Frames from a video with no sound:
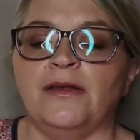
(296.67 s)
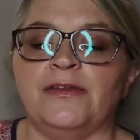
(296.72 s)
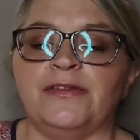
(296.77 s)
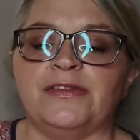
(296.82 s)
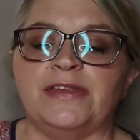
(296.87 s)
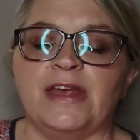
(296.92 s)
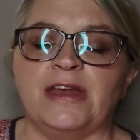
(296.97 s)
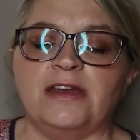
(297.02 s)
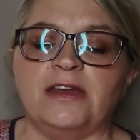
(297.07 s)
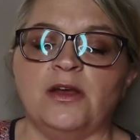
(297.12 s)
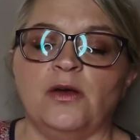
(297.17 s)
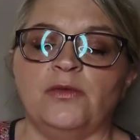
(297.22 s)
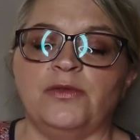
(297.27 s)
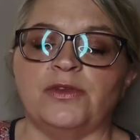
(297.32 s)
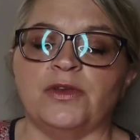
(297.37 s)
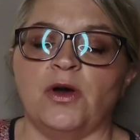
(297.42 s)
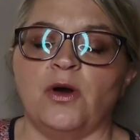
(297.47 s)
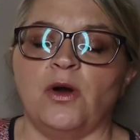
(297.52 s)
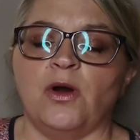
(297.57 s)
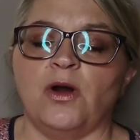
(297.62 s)
Set
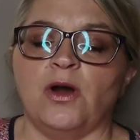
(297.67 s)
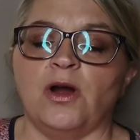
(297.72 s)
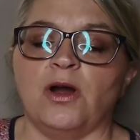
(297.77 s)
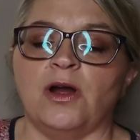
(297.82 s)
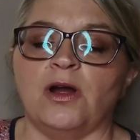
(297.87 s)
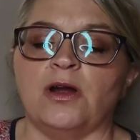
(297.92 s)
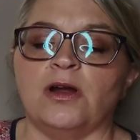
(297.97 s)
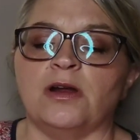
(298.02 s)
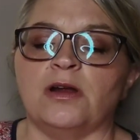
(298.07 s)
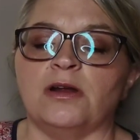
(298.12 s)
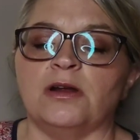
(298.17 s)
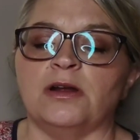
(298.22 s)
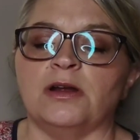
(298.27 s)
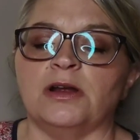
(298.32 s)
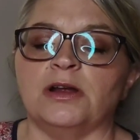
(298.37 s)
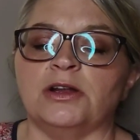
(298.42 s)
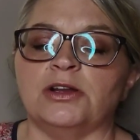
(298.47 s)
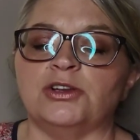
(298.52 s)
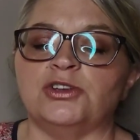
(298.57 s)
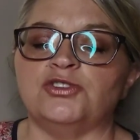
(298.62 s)
notes are
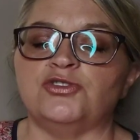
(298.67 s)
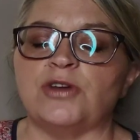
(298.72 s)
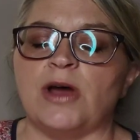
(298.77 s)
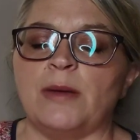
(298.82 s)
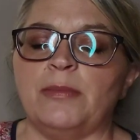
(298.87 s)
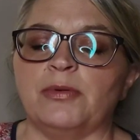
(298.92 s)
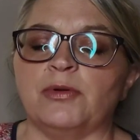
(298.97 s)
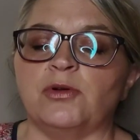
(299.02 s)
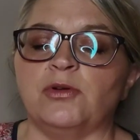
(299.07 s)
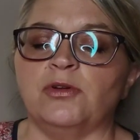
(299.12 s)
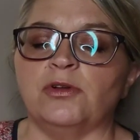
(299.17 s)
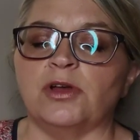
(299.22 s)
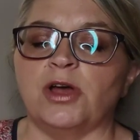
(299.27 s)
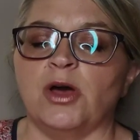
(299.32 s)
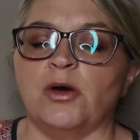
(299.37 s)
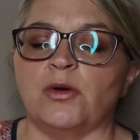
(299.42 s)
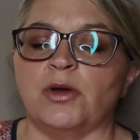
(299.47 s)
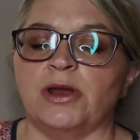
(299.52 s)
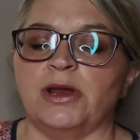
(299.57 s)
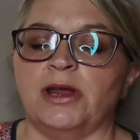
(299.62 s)
tropical
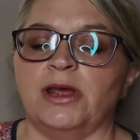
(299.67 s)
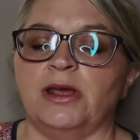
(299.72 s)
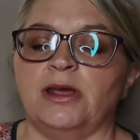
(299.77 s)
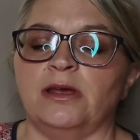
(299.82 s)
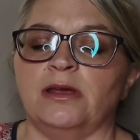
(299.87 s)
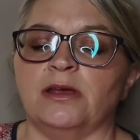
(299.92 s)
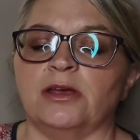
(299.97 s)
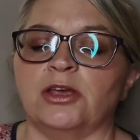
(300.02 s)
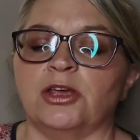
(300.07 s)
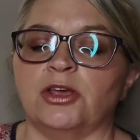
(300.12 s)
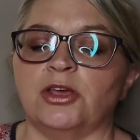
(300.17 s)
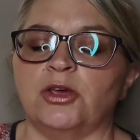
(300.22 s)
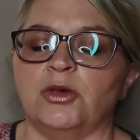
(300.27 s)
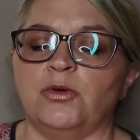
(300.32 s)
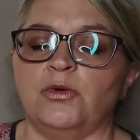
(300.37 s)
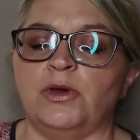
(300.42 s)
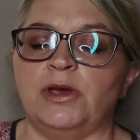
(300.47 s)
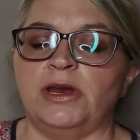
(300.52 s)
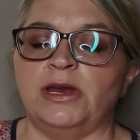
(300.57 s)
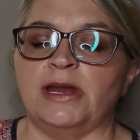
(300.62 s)
coconut,
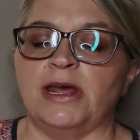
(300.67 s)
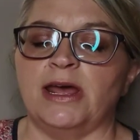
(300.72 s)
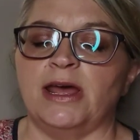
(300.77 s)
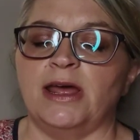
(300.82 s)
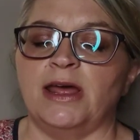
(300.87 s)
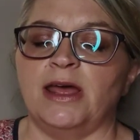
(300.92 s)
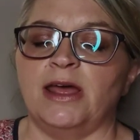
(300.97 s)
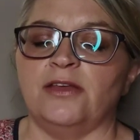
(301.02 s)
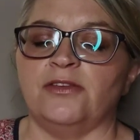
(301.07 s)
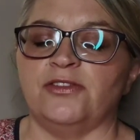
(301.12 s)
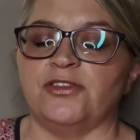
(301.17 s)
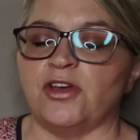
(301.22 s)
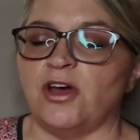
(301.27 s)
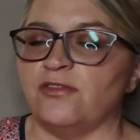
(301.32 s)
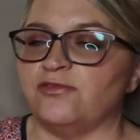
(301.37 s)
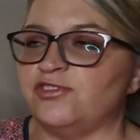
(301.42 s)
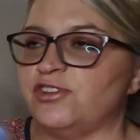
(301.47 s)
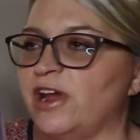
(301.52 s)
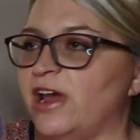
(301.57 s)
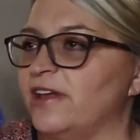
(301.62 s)
kukui nut, and
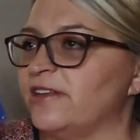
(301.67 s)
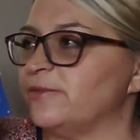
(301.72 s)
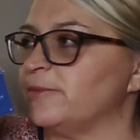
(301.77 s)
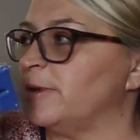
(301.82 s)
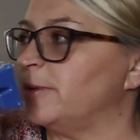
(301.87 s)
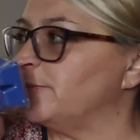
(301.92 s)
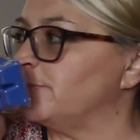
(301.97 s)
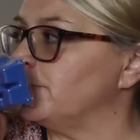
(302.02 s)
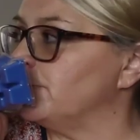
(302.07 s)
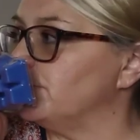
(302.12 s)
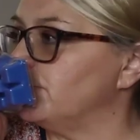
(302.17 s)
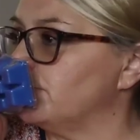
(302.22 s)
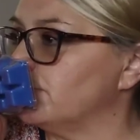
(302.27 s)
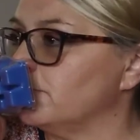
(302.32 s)
soft jasmine.